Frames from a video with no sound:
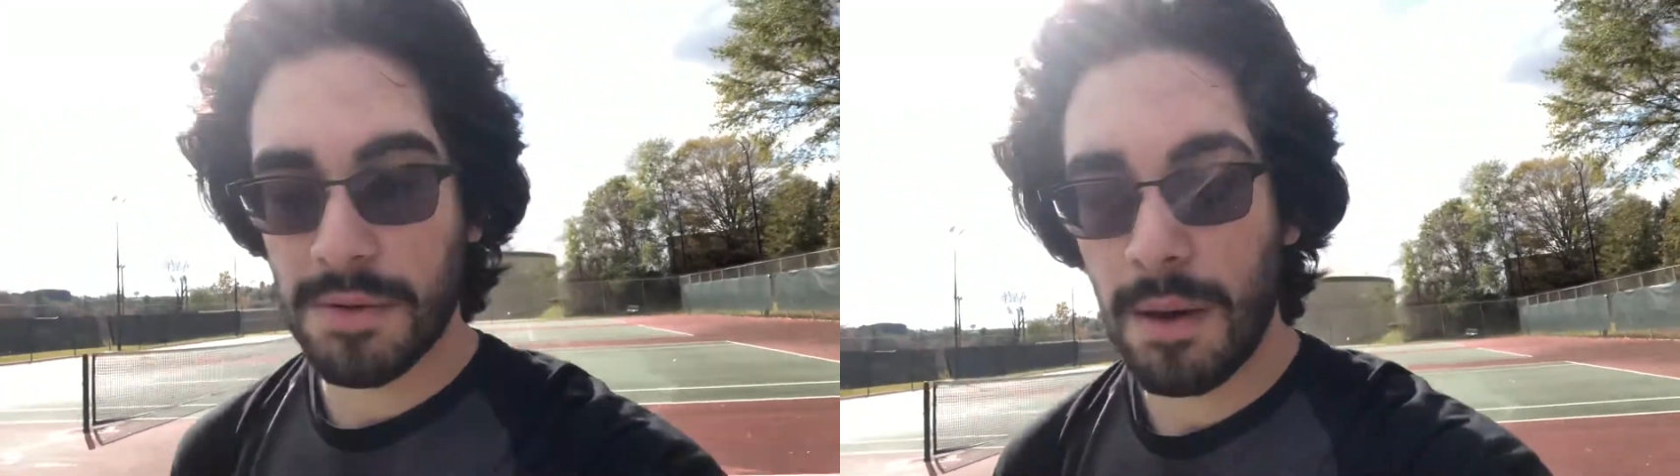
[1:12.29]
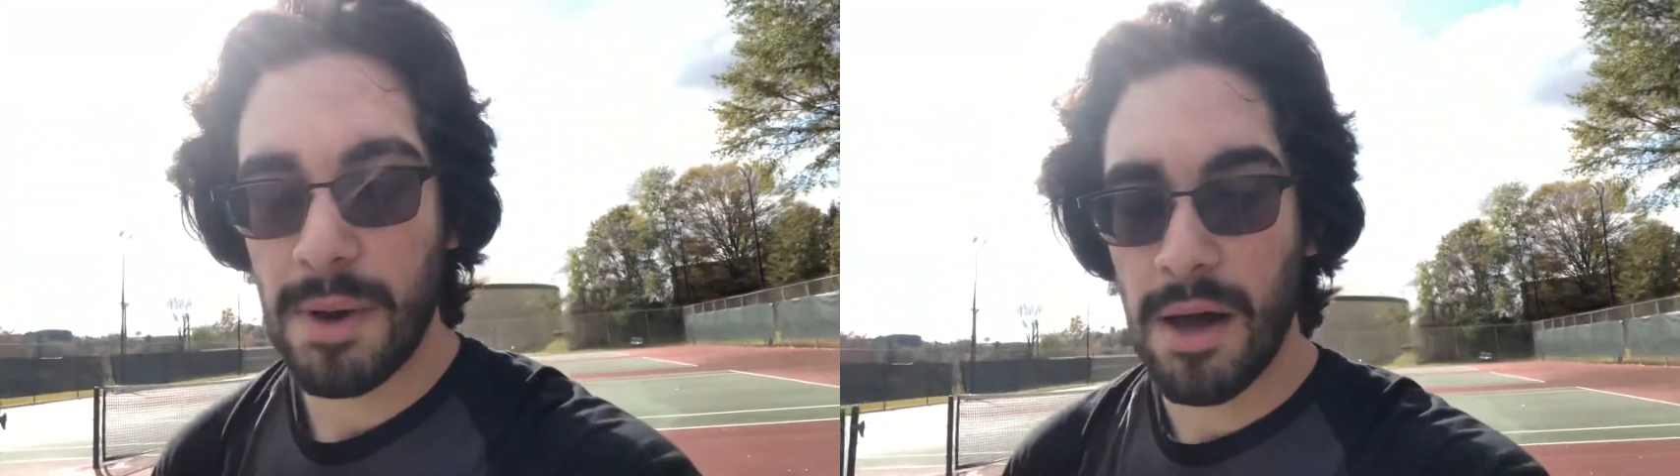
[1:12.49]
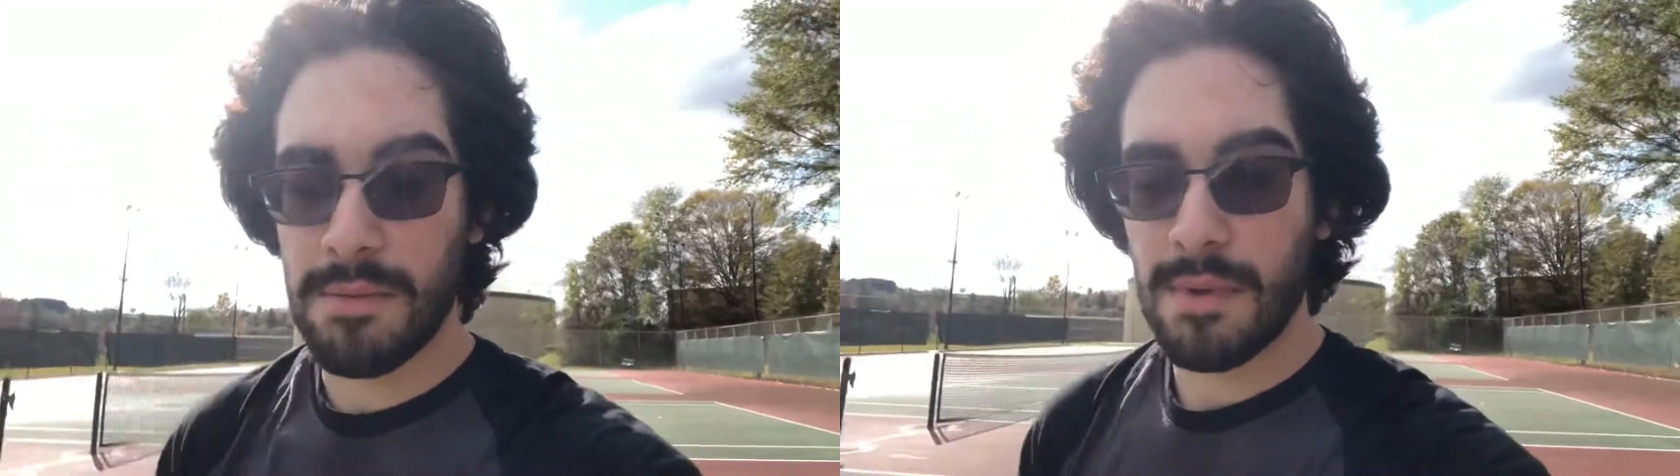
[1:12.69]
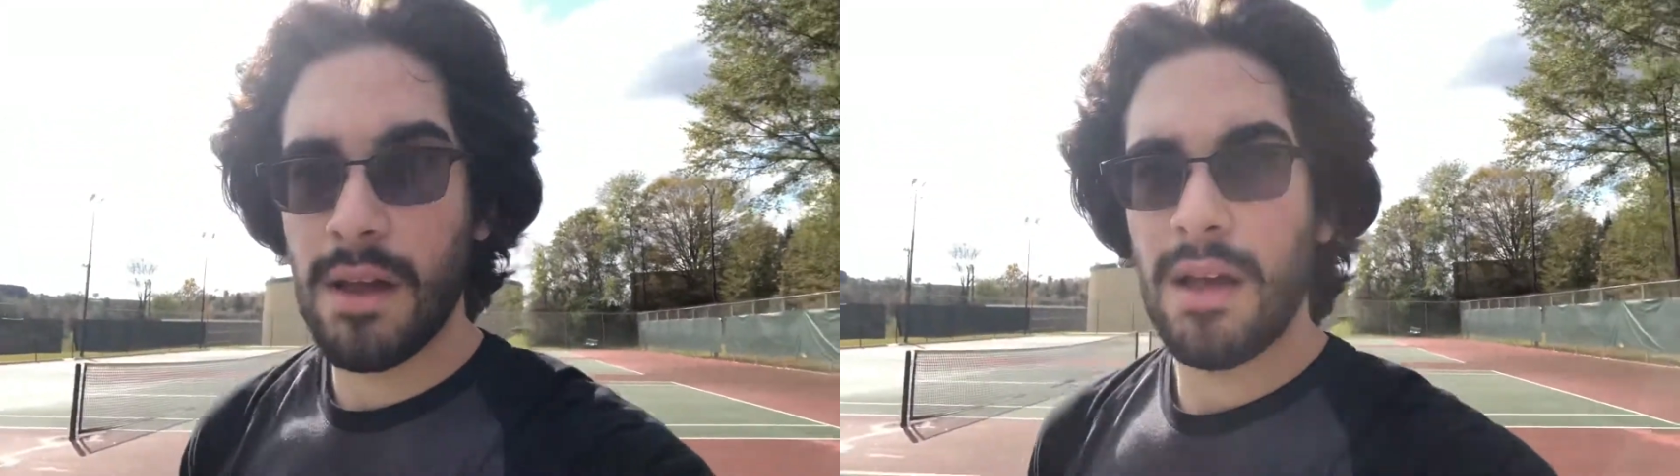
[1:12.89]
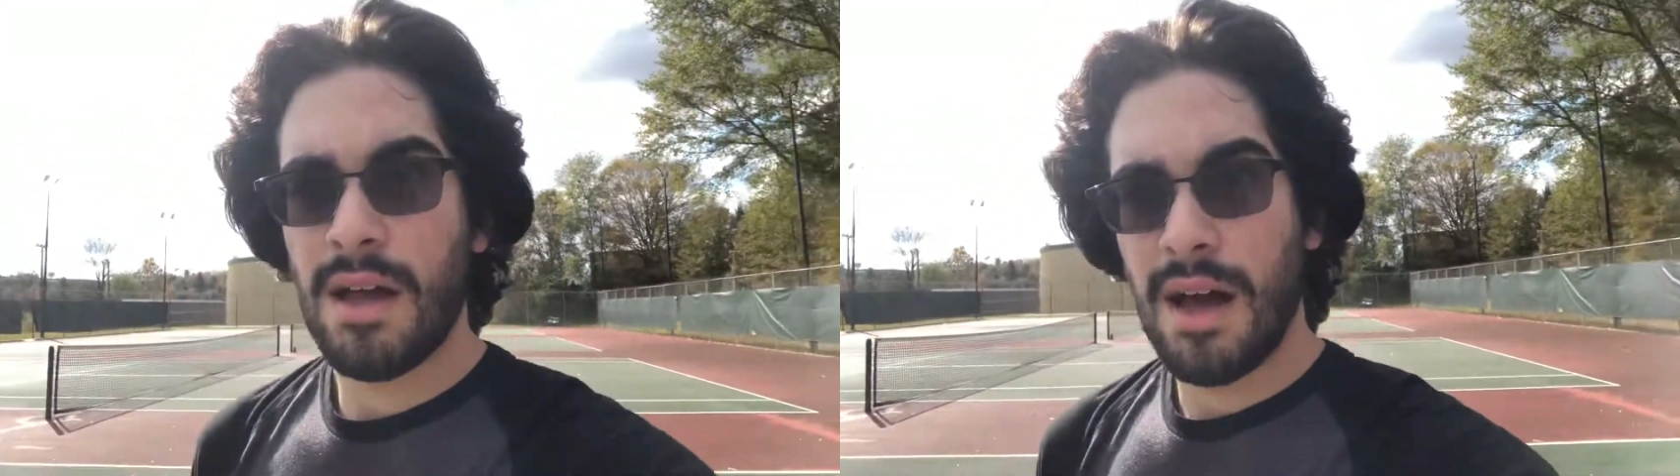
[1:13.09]

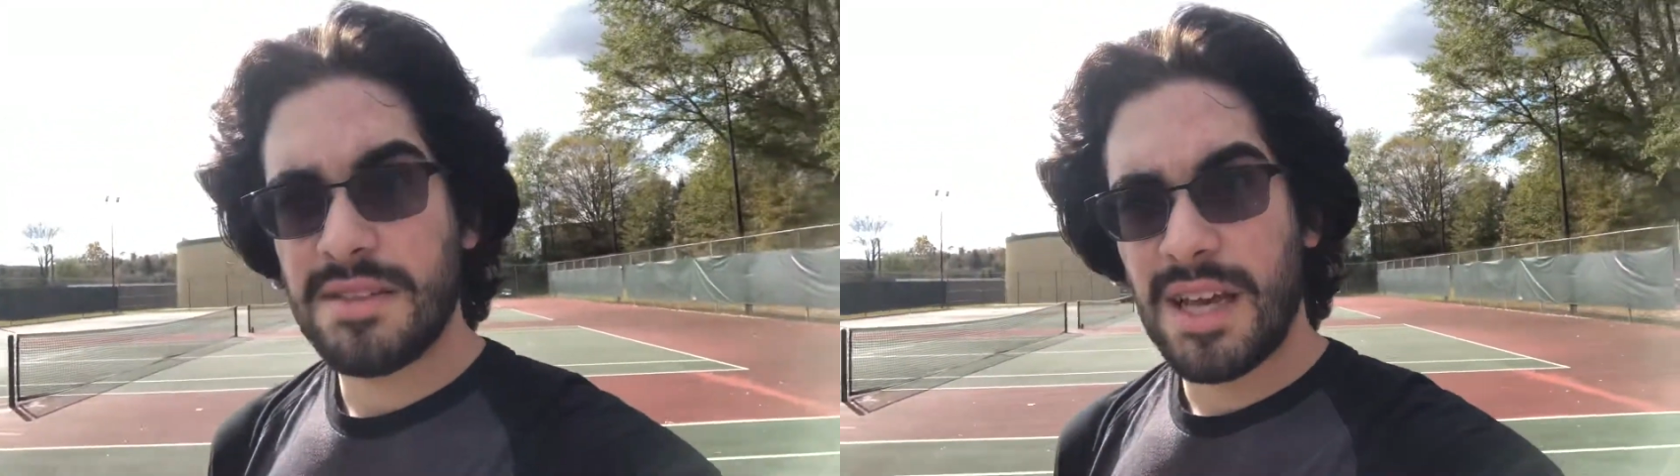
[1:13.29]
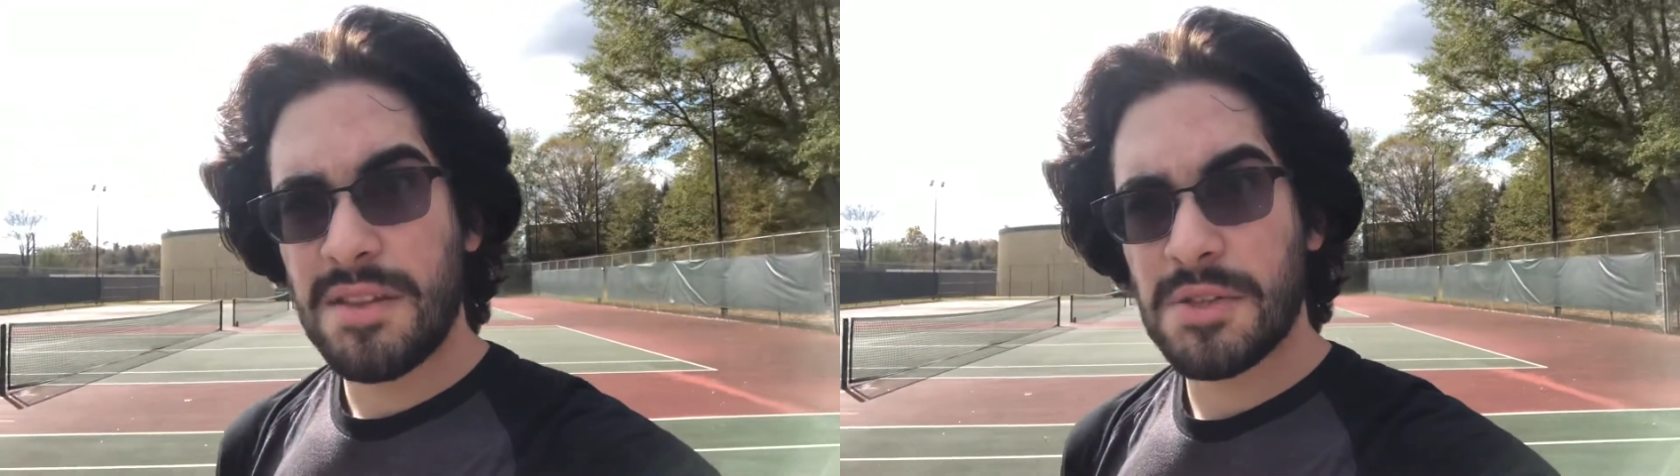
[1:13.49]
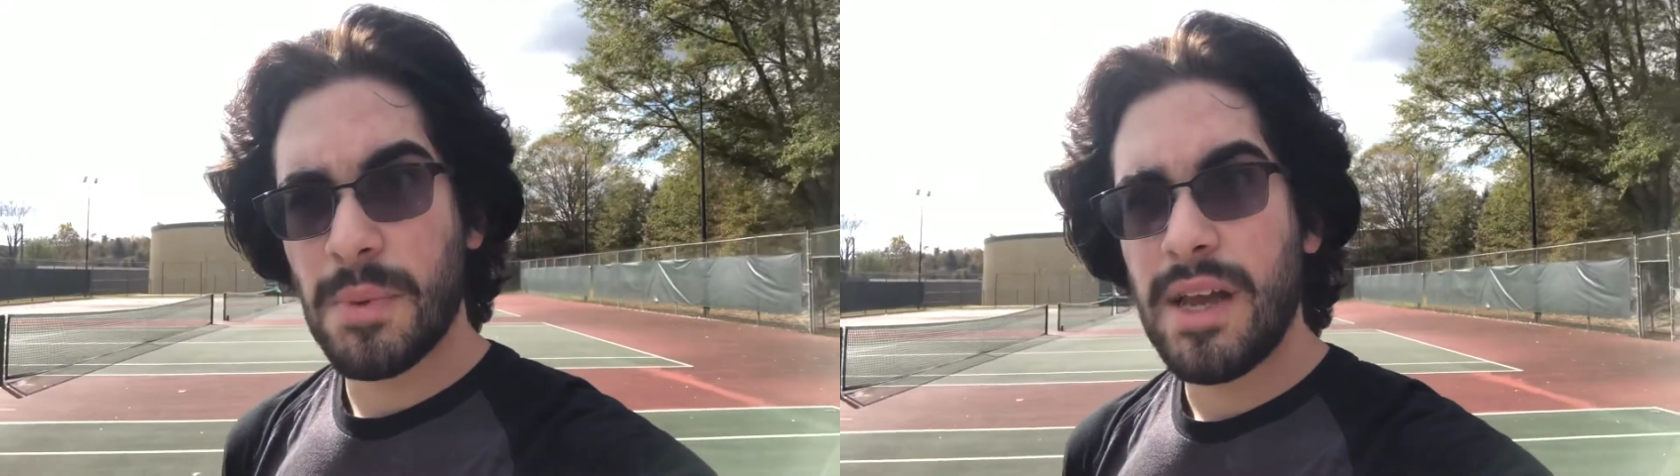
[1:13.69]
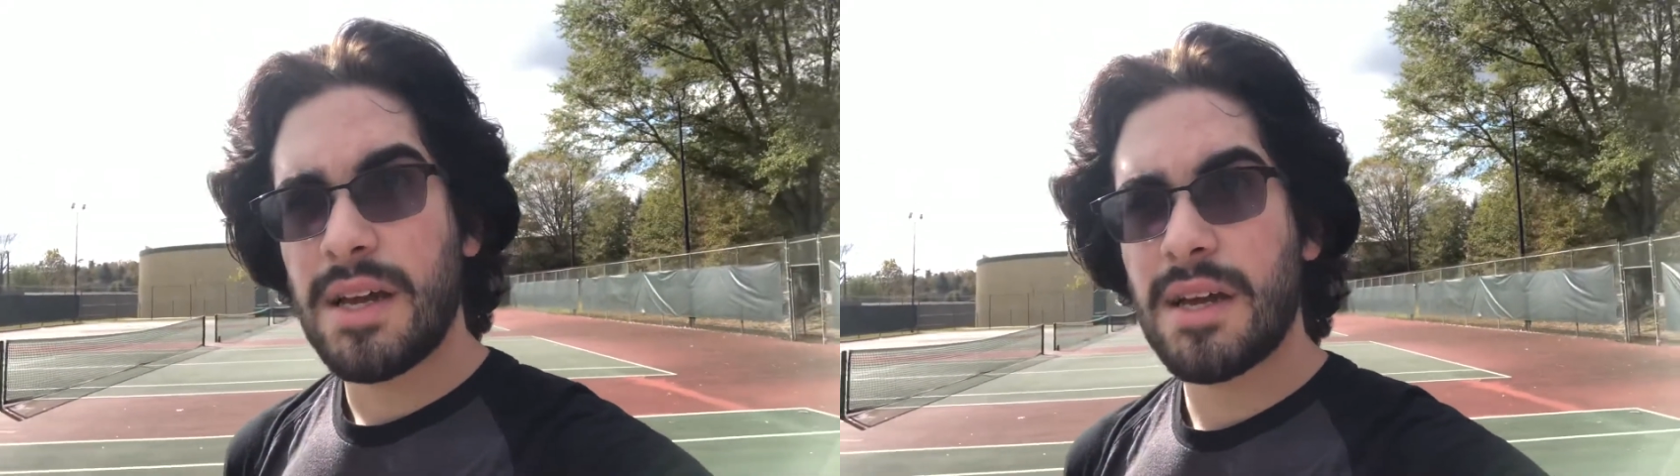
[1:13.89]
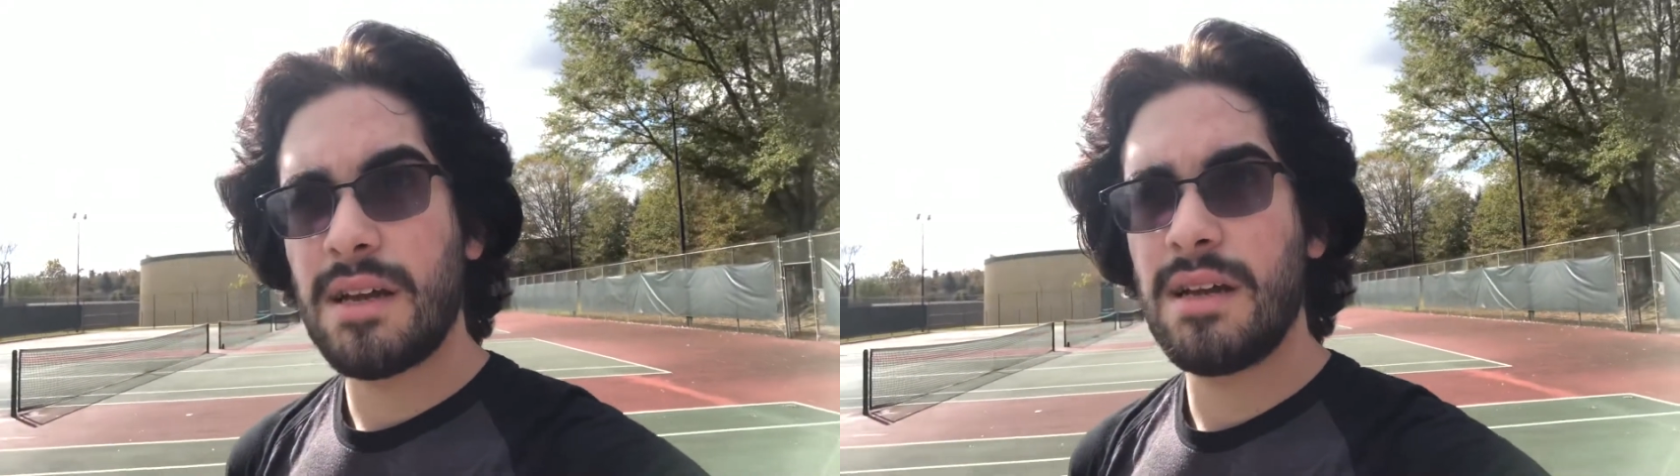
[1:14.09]
about a day this week